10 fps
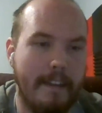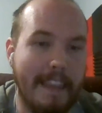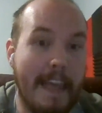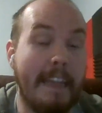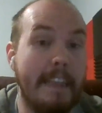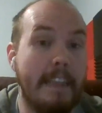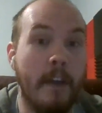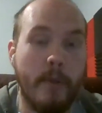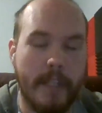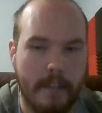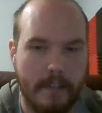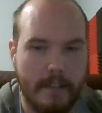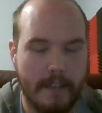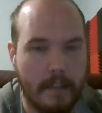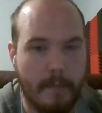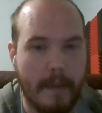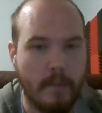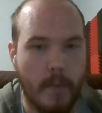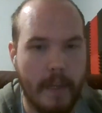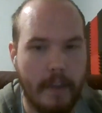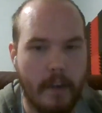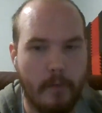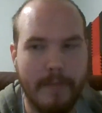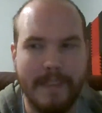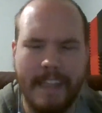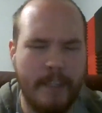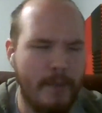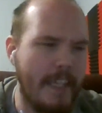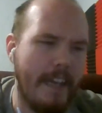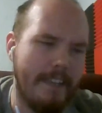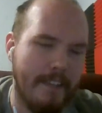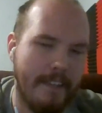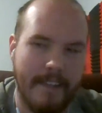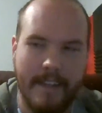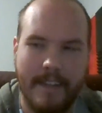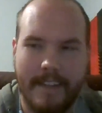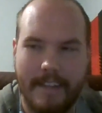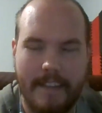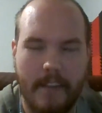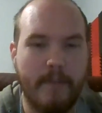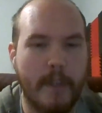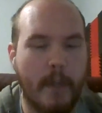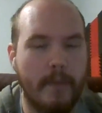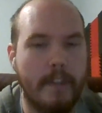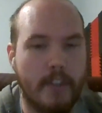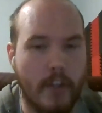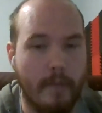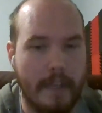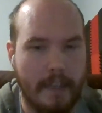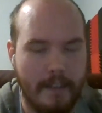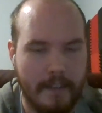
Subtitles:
lightly loaded is the best way to go. But like you said, off the coast of Germany.